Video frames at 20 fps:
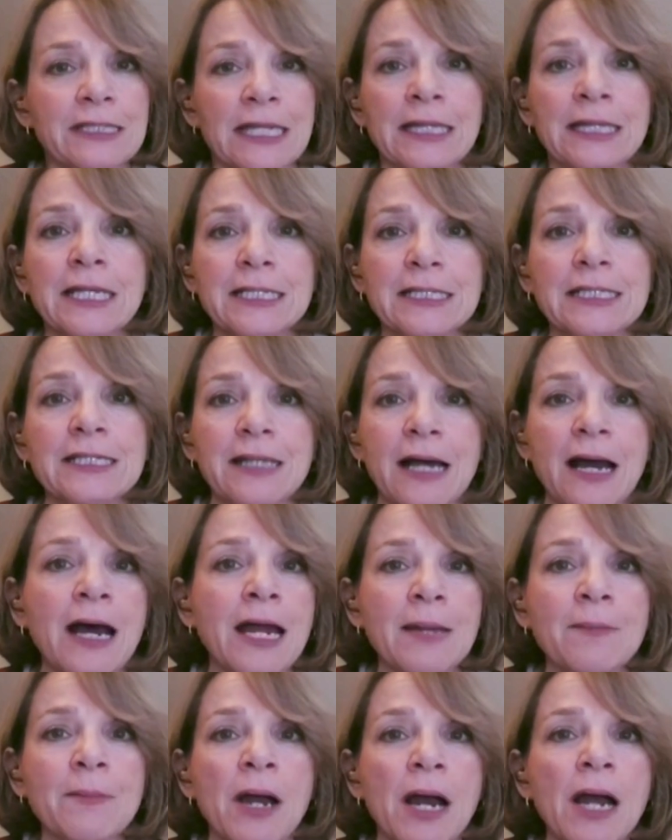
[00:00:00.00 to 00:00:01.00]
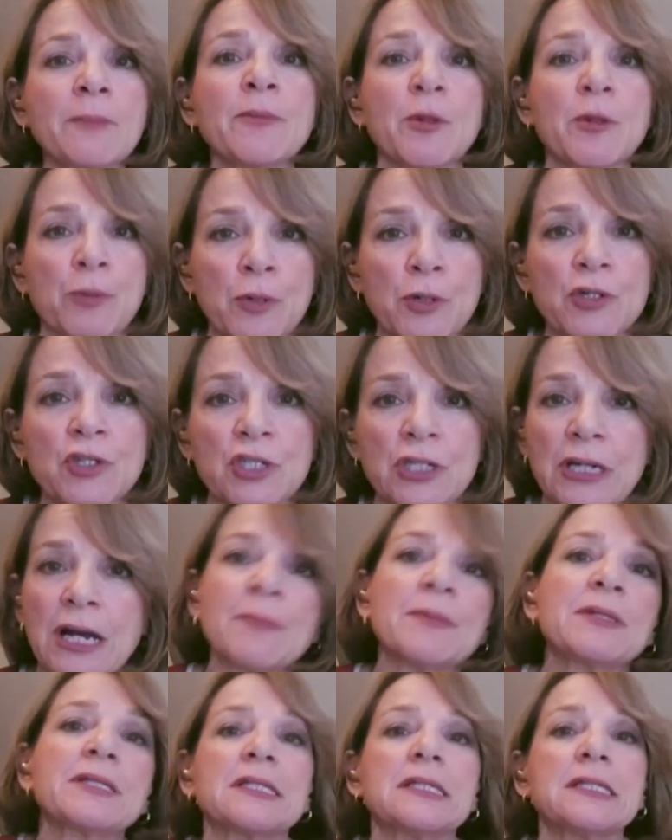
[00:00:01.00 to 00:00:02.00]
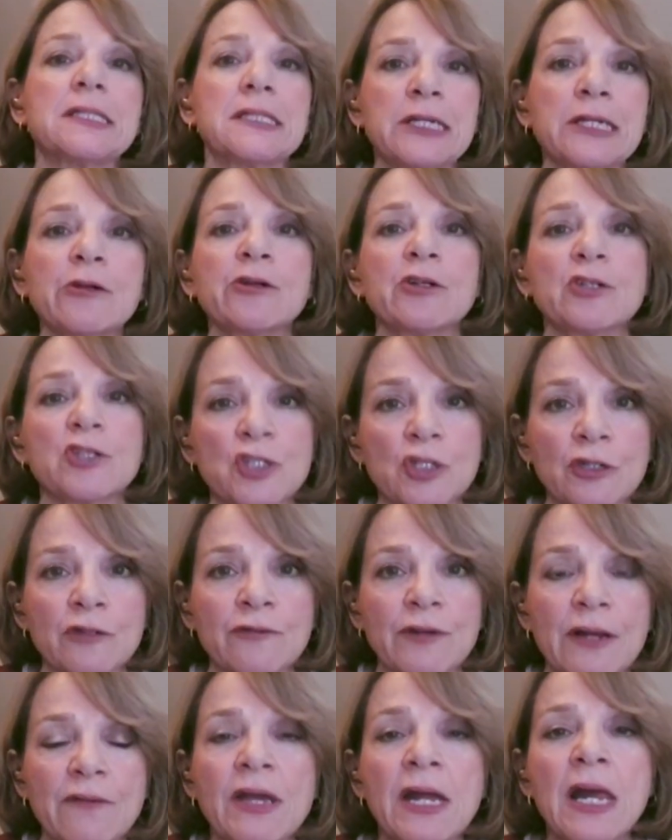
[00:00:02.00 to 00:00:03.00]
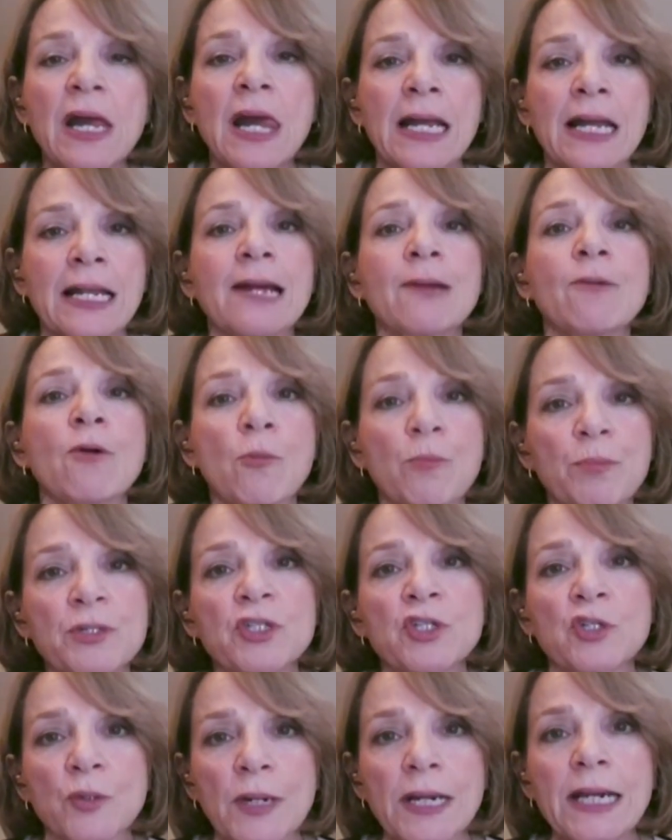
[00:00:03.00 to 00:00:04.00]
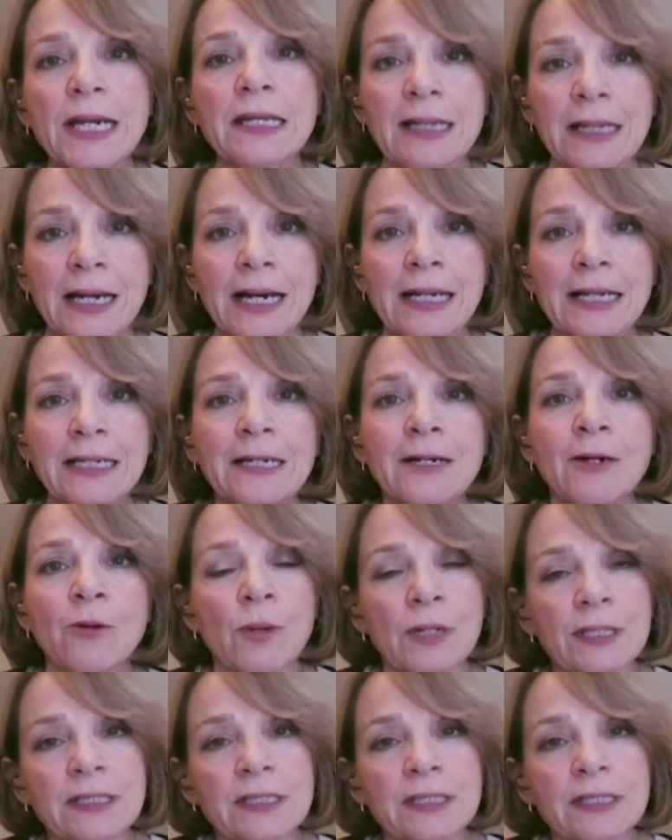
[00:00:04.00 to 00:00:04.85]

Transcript: Said, this is, I'm your person. I'm a sincere conservative and I won't betray that